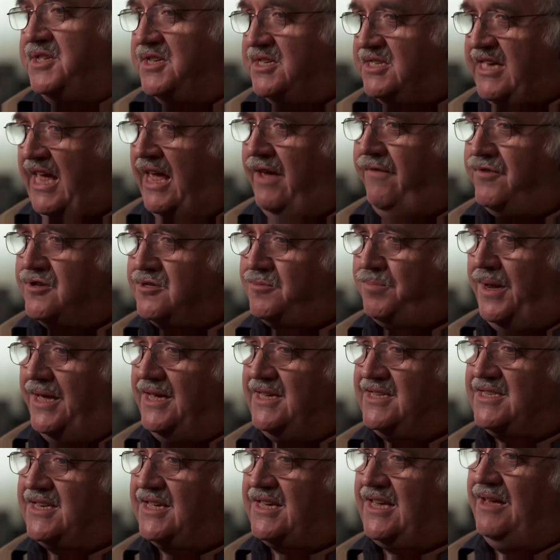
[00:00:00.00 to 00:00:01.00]
The safest
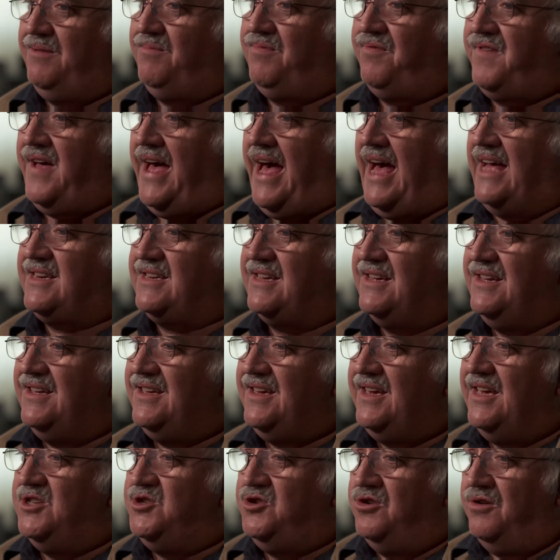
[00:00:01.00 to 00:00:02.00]
place to keep fat
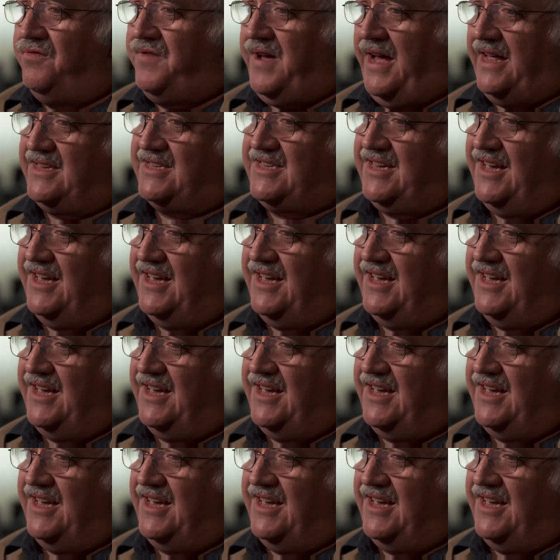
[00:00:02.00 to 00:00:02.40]
is your fat